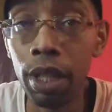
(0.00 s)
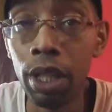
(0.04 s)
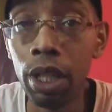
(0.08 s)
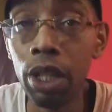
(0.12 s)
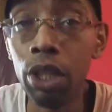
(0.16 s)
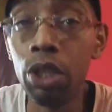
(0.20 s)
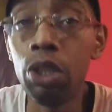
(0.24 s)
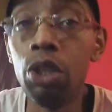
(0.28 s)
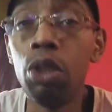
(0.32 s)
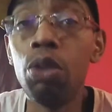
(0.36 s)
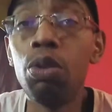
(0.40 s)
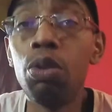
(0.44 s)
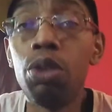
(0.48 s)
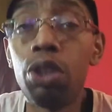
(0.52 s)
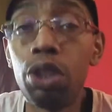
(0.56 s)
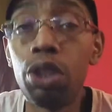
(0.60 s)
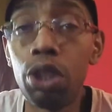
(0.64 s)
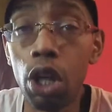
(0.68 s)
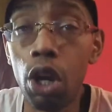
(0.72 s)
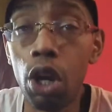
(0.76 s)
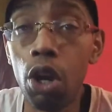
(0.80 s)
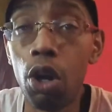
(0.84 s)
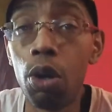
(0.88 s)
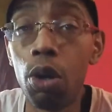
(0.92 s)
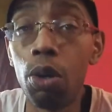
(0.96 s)
You
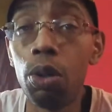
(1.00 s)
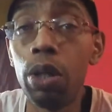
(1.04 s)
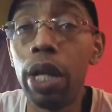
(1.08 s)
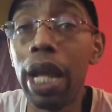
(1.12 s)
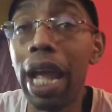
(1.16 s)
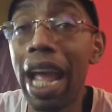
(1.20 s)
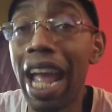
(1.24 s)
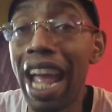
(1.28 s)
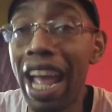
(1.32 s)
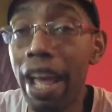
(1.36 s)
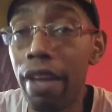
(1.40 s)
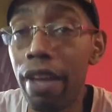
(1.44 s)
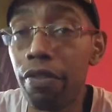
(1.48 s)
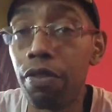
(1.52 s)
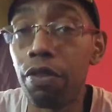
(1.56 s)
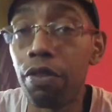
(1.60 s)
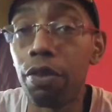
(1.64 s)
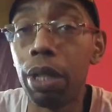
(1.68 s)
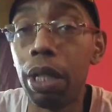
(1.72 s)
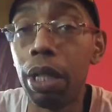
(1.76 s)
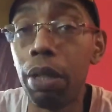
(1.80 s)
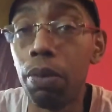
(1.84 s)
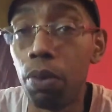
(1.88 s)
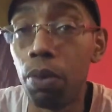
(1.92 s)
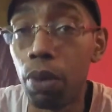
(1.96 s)
showed
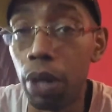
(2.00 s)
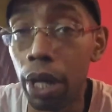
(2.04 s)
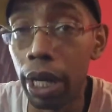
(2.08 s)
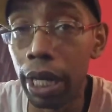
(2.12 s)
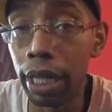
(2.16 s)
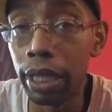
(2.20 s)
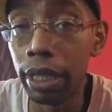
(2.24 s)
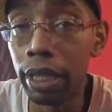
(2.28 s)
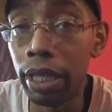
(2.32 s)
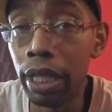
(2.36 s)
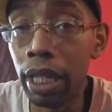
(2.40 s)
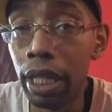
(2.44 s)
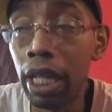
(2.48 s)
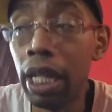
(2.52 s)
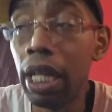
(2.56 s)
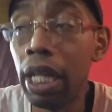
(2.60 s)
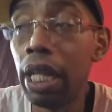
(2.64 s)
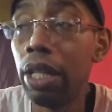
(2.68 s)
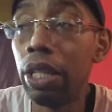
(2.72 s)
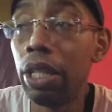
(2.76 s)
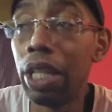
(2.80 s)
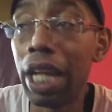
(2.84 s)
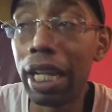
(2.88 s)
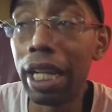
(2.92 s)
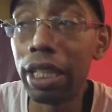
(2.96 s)
everyone
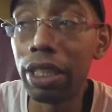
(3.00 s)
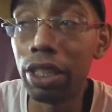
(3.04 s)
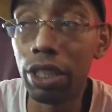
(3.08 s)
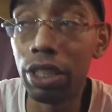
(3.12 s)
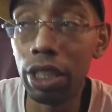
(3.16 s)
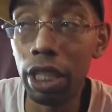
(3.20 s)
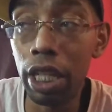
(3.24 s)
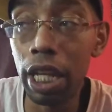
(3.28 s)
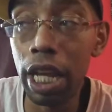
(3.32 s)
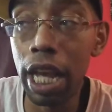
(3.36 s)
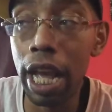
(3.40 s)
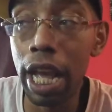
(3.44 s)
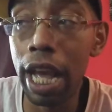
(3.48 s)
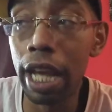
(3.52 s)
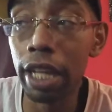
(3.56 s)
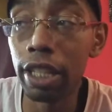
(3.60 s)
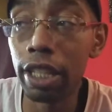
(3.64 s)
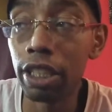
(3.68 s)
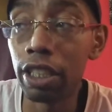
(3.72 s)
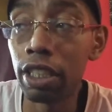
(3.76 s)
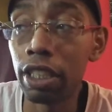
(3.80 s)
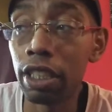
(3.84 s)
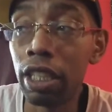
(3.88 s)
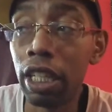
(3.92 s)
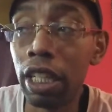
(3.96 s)
that
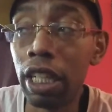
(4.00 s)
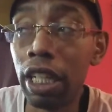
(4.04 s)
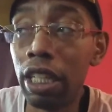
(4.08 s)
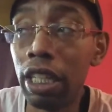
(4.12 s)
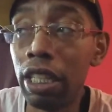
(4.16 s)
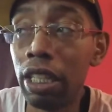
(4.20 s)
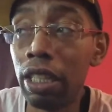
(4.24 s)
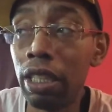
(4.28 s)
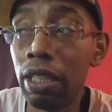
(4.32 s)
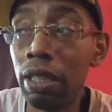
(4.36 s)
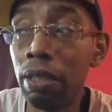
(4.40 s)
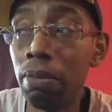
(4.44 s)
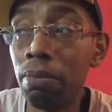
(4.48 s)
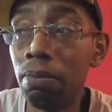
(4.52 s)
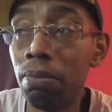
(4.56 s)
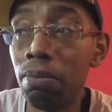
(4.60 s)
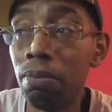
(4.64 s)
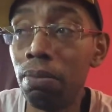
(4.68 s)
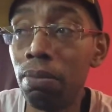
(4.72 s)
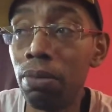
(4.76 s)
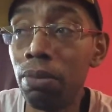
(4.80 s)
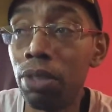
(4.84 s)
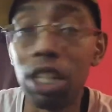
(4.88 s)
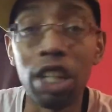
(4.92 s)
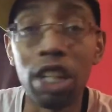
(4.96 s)
ZX
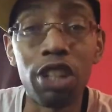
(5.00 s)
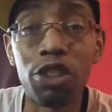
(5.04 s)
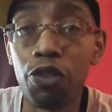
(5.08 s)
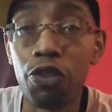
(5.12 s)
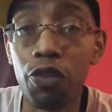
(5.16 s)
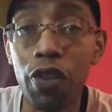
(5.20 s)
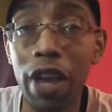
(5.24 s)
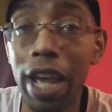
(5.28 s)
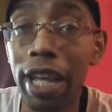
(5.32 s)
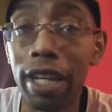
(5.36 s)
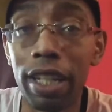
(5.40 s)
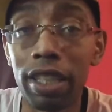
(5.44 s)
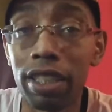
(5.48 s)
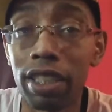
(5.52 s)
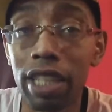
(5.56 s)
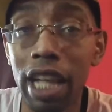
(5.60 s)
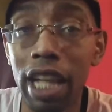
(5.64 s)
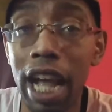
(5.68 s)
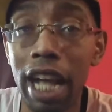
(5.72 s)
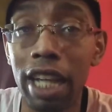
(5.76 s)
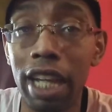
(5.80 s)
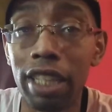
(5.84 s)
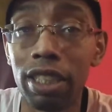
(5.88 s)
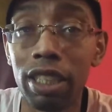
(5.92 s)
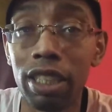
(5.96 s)
just
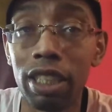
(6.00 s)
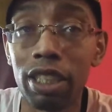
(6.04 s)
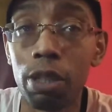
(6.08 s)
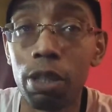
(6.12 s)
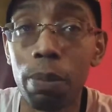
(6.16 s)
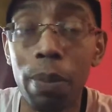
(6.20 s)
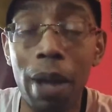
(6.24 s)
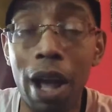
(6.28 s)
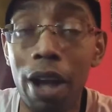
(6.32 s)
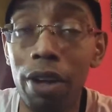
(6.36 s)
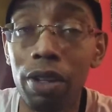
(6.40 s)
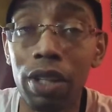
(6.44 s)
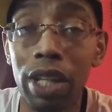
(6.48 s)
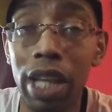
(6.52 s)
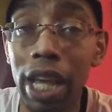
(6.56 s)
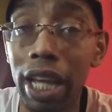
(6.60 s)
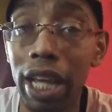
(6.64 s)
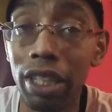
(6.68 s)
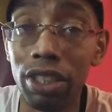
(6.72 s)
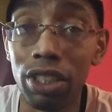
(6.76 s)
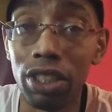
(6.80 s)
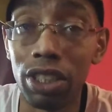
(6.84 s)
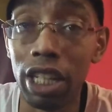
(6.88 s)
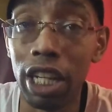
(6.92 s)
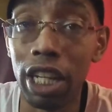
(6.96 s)
fantasizes about gay
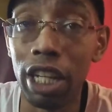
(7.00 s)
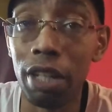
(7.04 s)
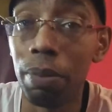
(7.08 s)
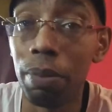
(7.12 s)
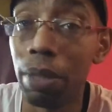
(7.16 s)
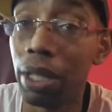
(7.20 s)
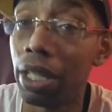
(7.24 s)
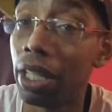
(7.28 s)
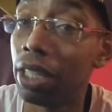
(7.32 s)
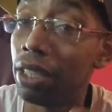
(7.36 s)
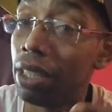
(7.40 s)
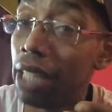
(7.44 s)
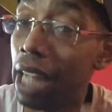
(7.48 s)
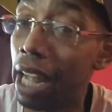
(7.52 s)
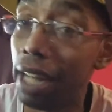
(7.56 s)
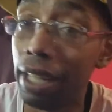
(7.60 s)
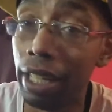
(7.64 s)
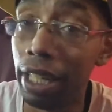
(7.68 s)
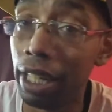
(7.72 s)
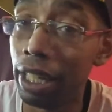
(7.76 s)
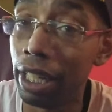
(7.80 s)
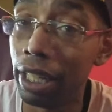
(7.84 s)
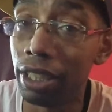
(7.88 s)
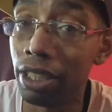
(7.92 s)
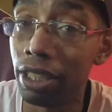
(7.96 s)
shit because that
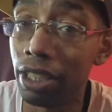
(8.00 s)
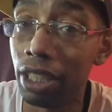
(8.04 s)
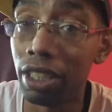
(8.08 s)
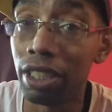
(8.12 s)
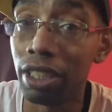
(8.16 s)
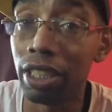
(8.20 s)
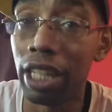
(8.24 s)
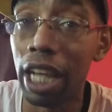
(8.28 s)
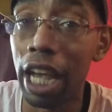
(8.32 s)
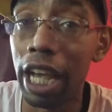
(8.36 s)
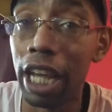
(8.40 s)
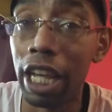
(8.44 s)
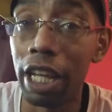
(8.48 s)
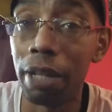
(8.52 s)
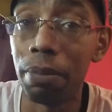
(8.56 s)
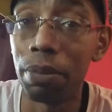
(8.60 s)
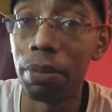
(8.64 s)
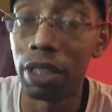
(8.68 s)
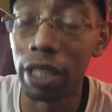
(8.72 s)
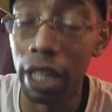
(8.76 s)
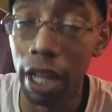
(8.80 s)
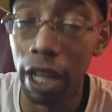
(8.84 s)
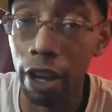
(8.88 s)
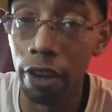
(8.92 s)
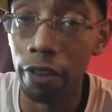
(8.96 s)
nigga's just gay
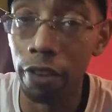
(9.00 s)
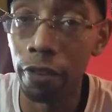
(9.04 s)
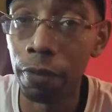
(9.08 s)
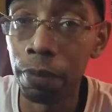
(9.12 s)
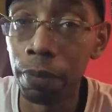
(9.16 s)
himself.